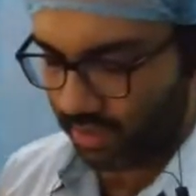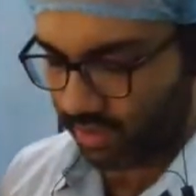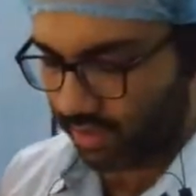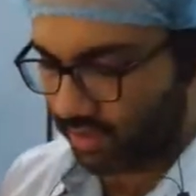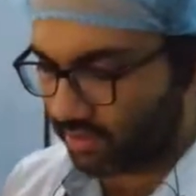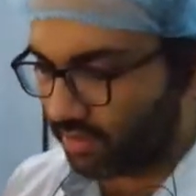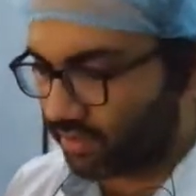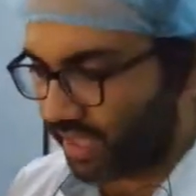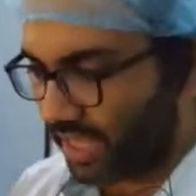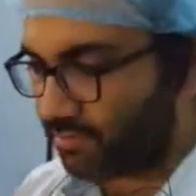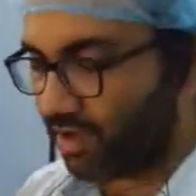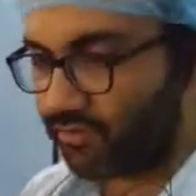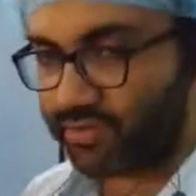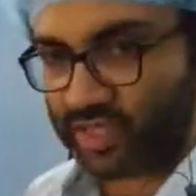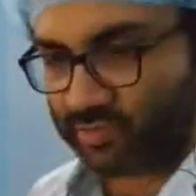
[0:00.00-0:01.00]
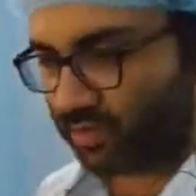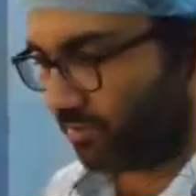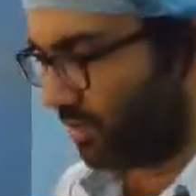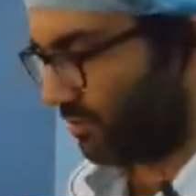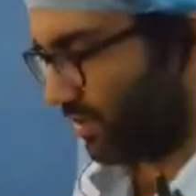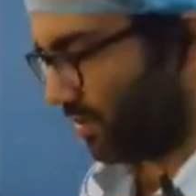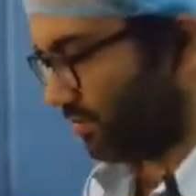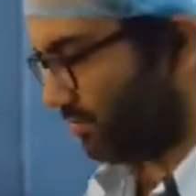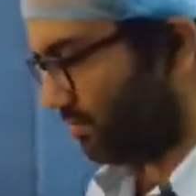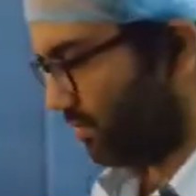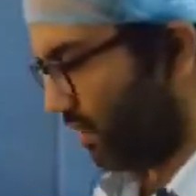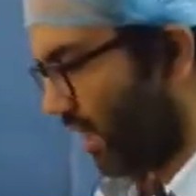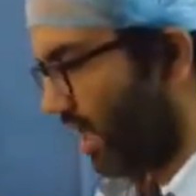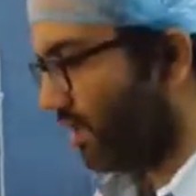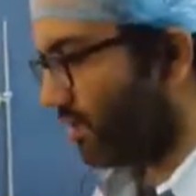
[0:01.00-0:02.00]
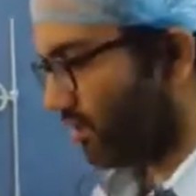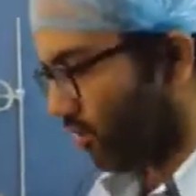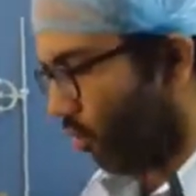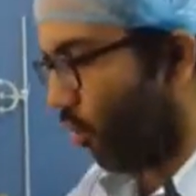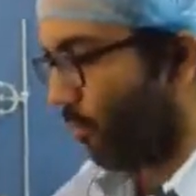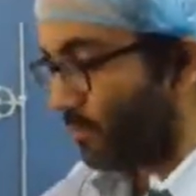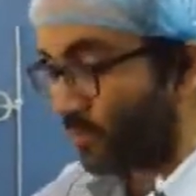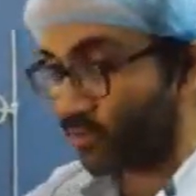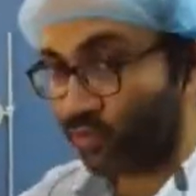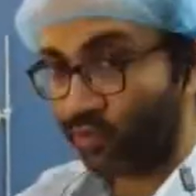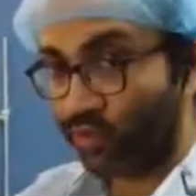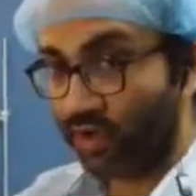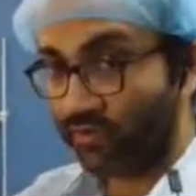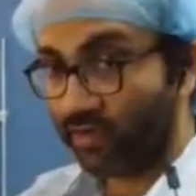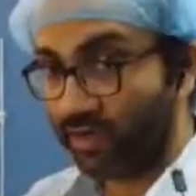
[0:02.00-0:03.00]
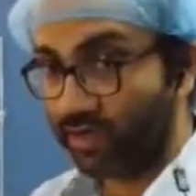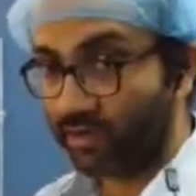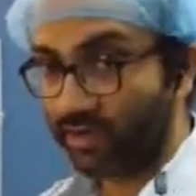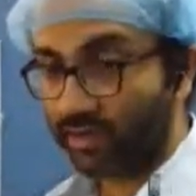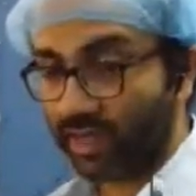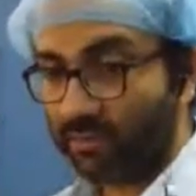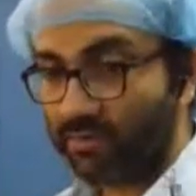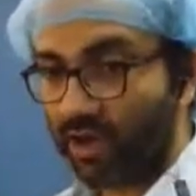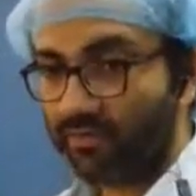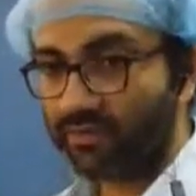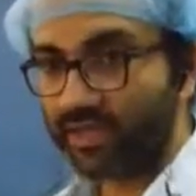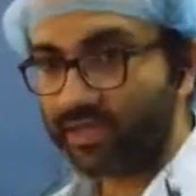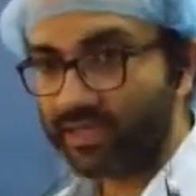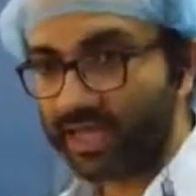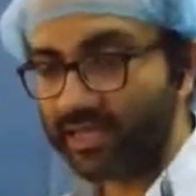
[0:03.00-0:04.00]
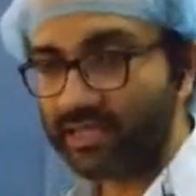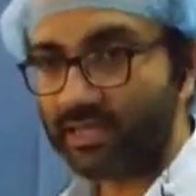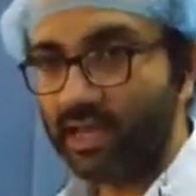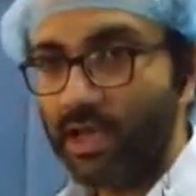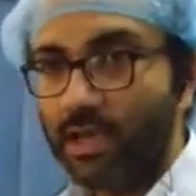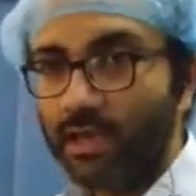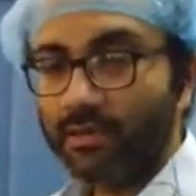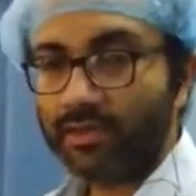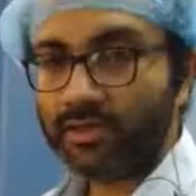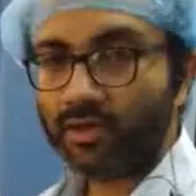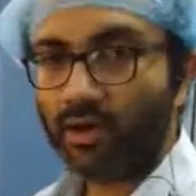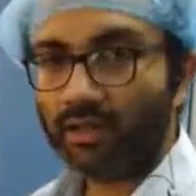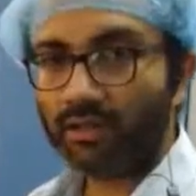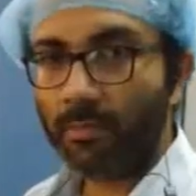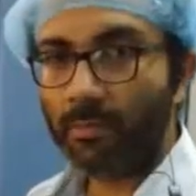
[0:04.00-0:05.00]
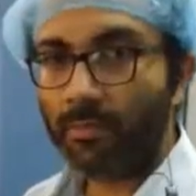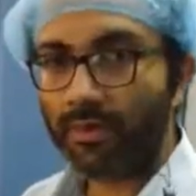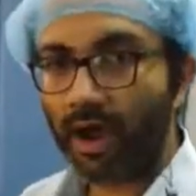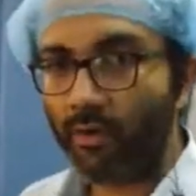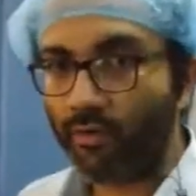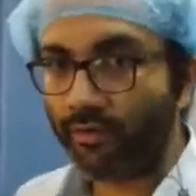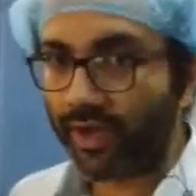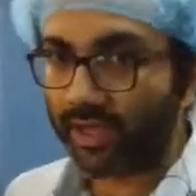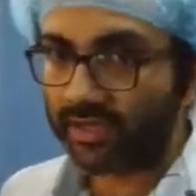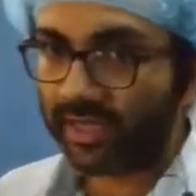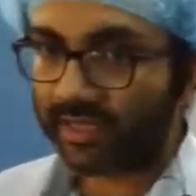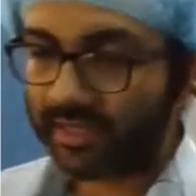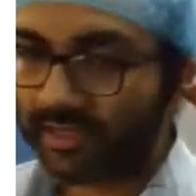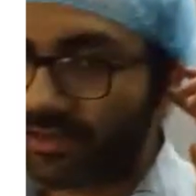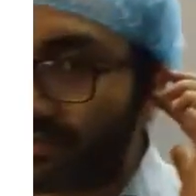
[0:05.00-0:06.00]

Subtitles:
heard the name of this problem. I hope so. You have heard the name of this test. This is called the brown ring test.